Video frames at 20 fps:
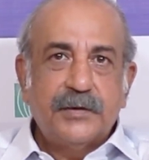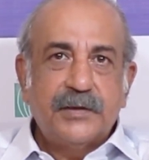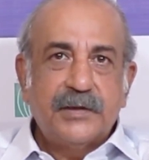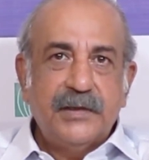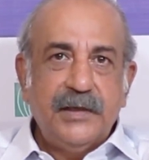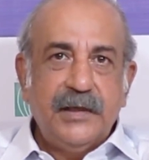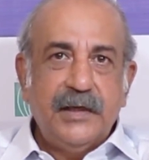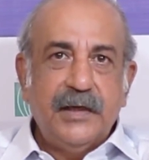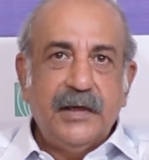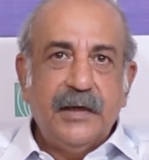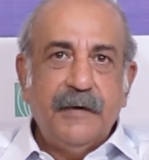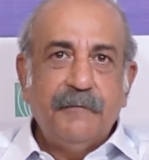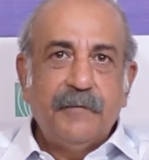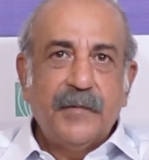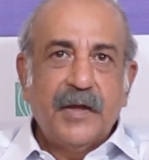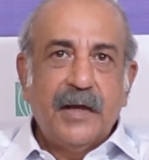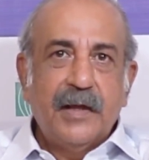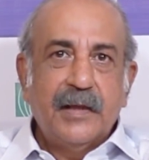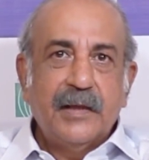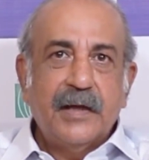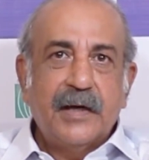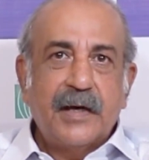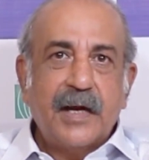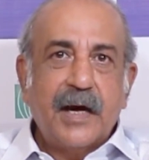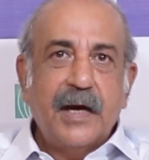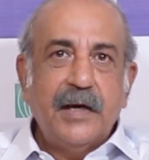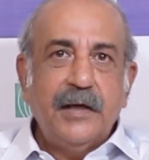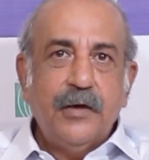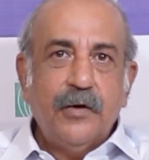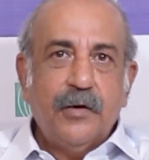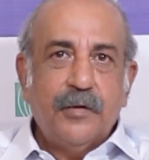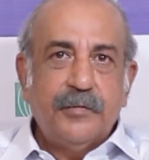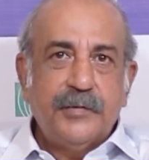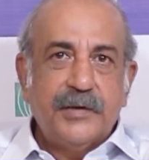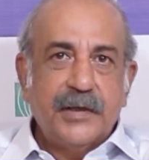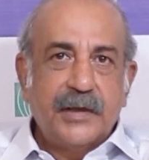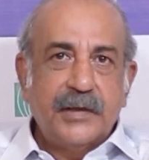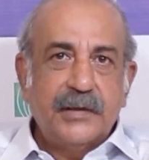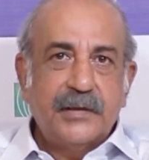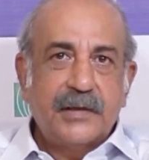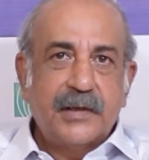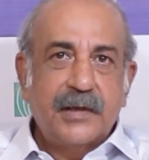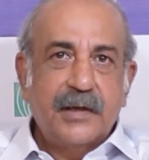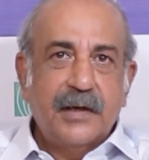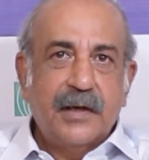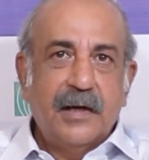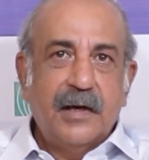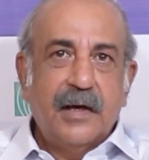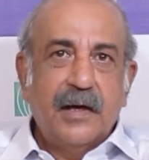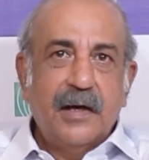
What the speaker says: see that any objects